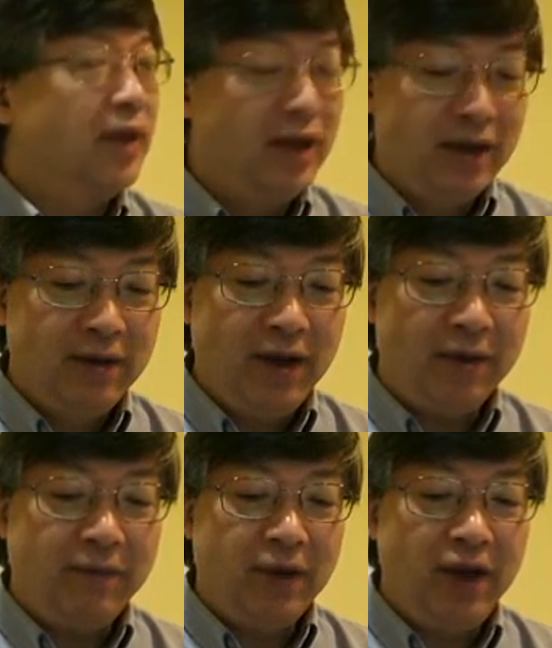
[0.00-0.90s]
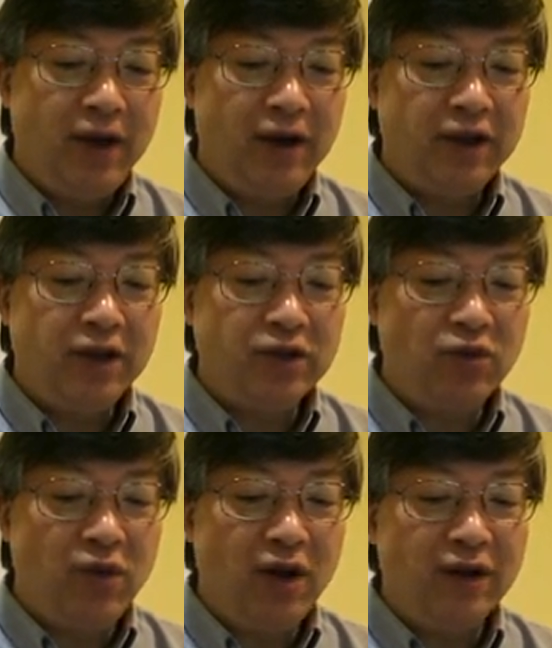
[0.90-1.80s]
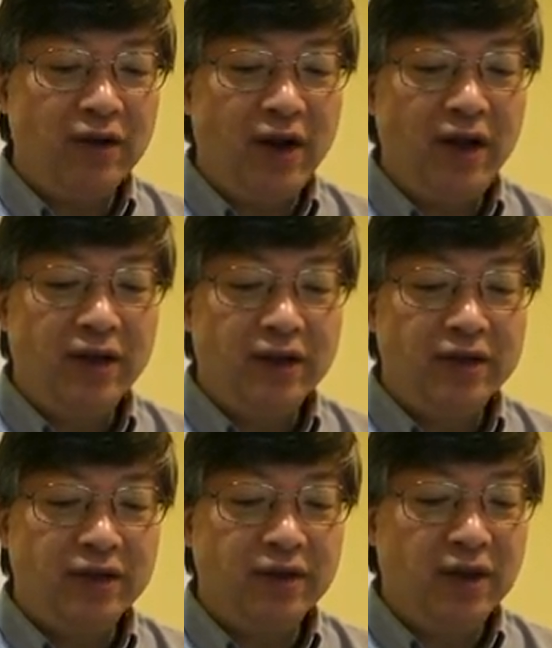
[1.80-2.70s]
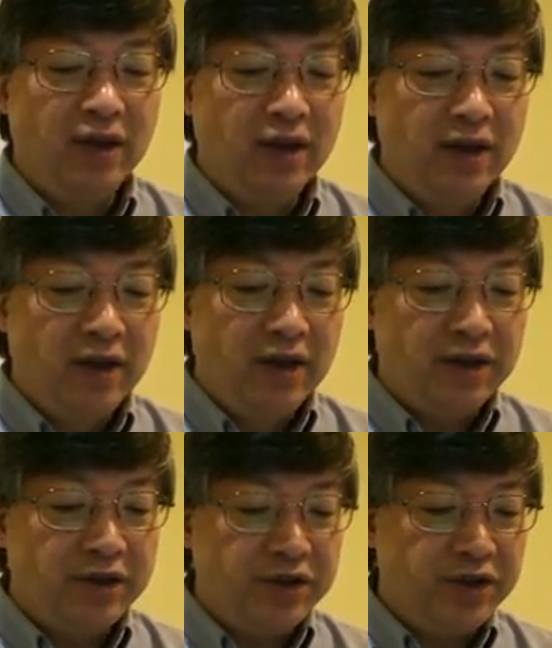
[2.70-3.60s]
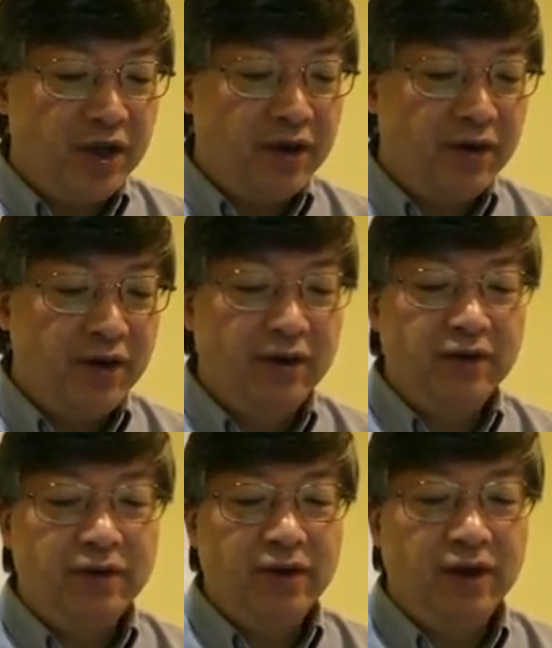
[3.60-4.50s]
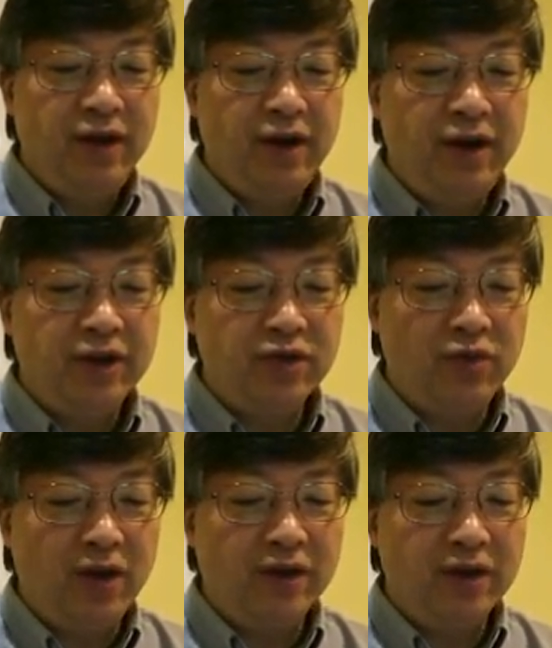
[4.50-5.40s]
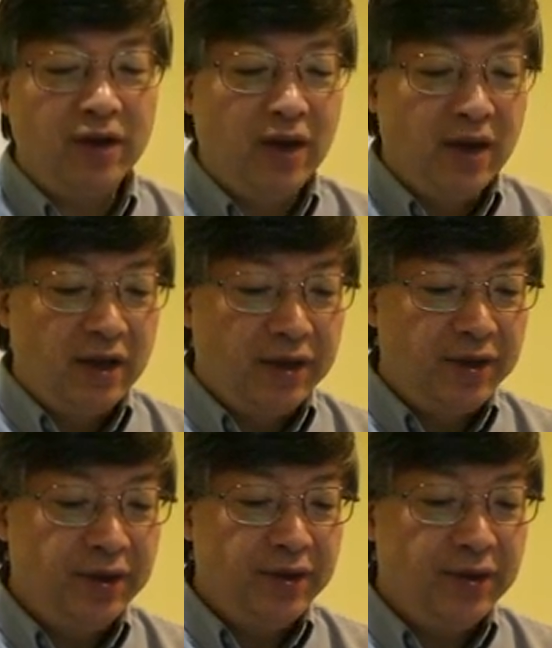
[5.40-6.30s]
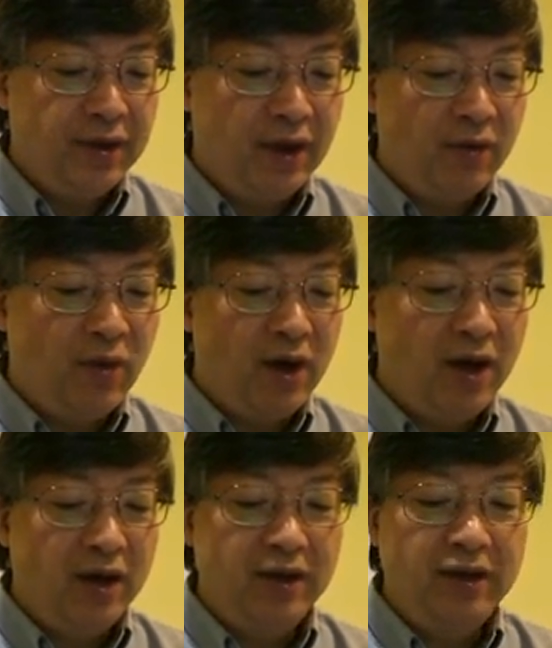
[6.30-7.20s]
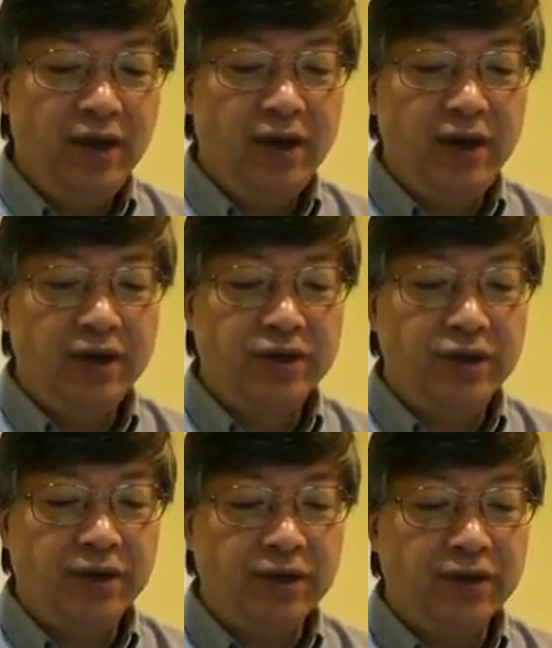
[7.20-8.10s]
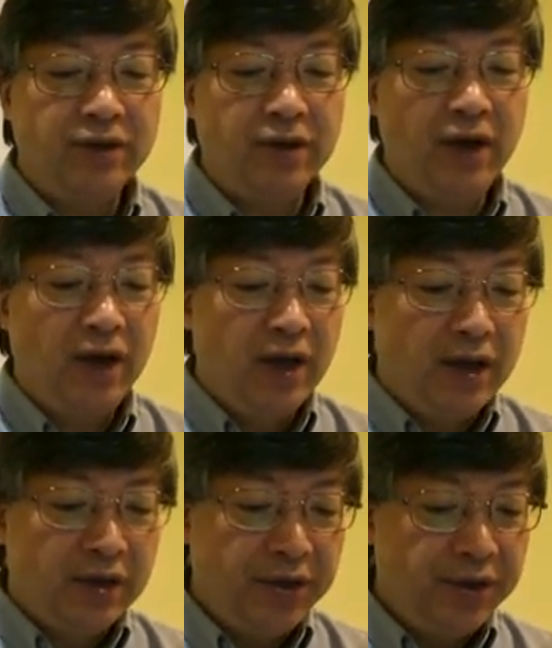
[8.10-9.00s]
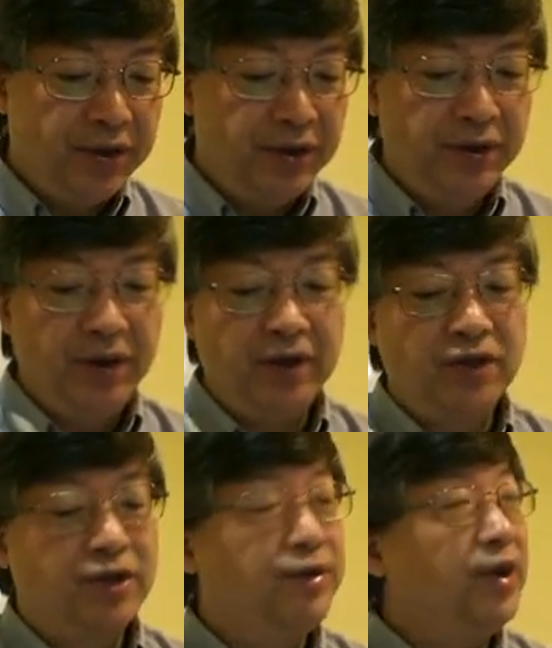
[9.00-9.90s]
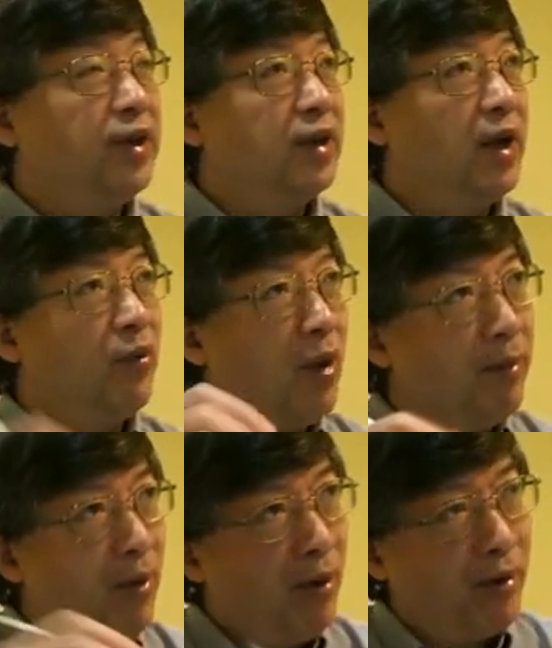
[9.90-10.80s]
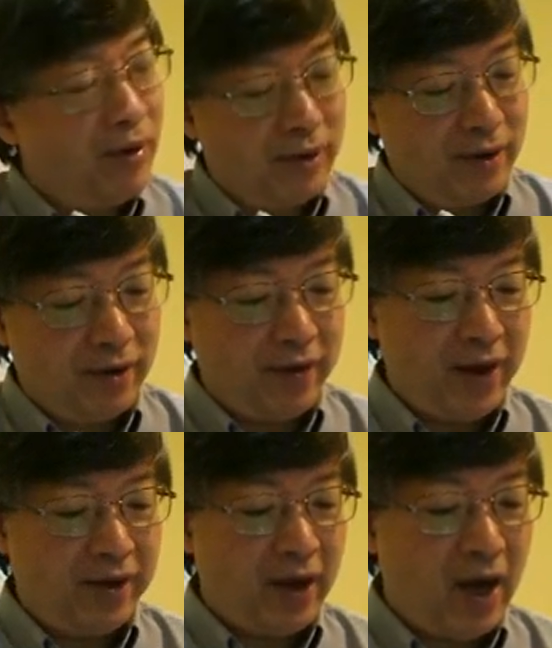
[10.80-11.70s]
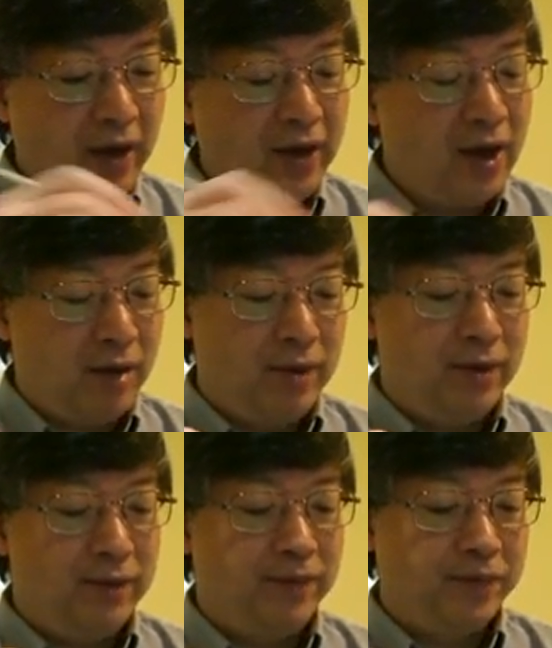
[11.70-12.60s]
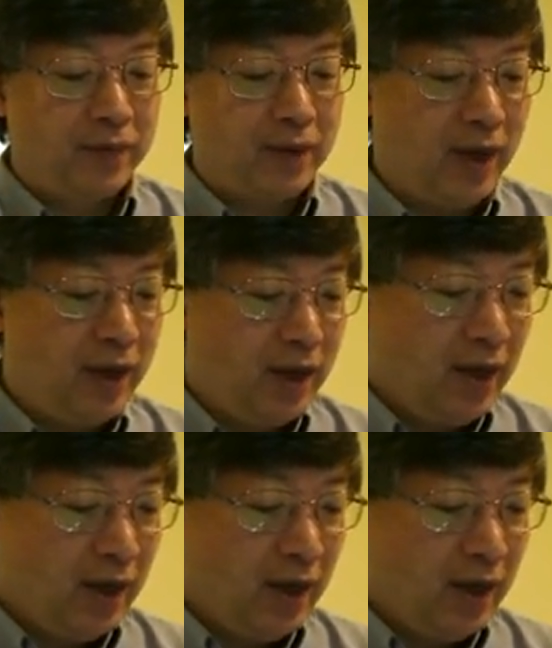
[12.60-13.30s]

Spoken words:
Okay. Yeah. Here it is 1, right? So 0. Here is 1. 1. Here is 2. Okay. 2. It's 3. Okay. One more. Then the height number. Okay.